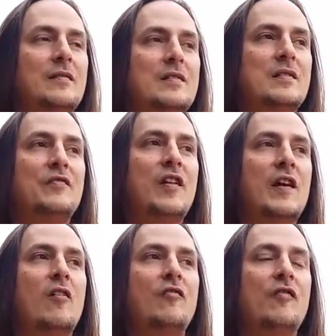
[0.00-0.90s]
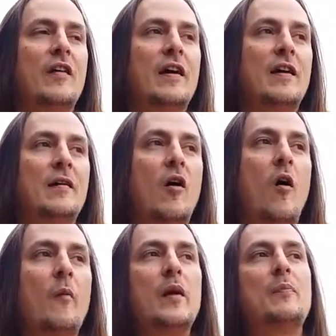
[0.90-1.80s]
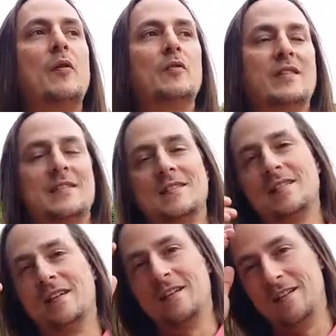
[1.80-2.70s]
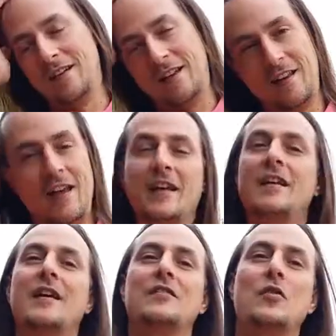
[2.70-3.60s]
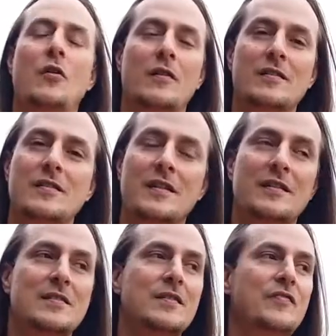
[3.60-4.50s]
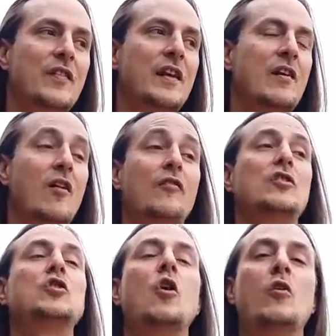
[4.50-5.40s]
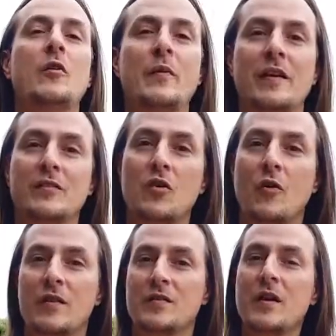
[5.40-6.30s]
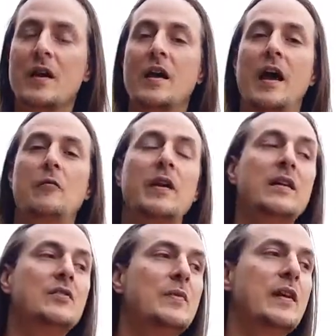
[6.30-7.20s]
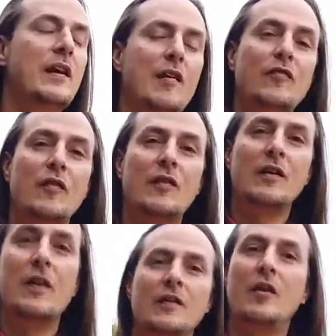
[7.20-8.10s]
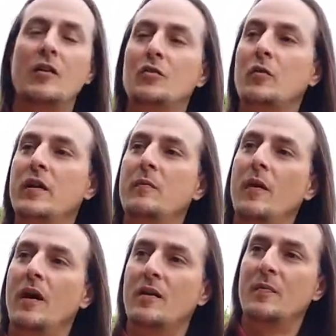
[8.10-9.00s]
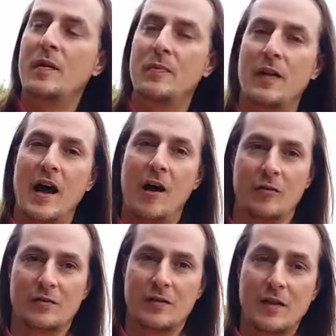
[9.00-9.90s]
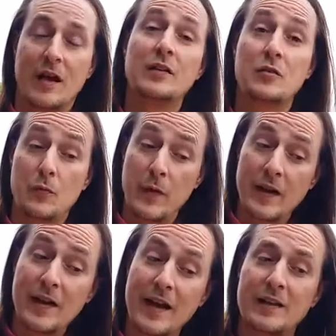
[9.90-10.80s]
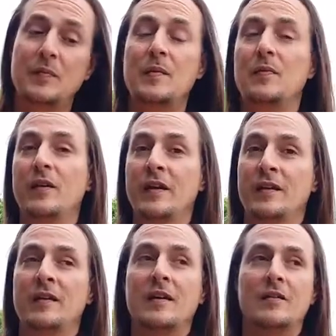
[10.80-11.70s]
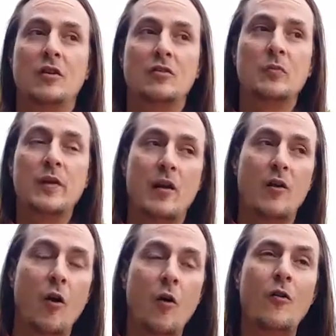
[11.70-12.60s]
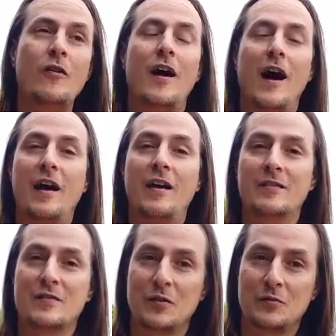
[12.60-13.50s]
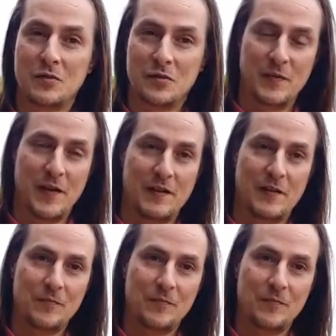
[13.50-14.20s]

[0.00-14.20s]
there's a feeling of uh, omnipotency in, in, in Taurus, and there's a feeling of autonomy in Taurus. And we need to be careful not to keep other people out and to really let people in, not to be our own island, so to speak.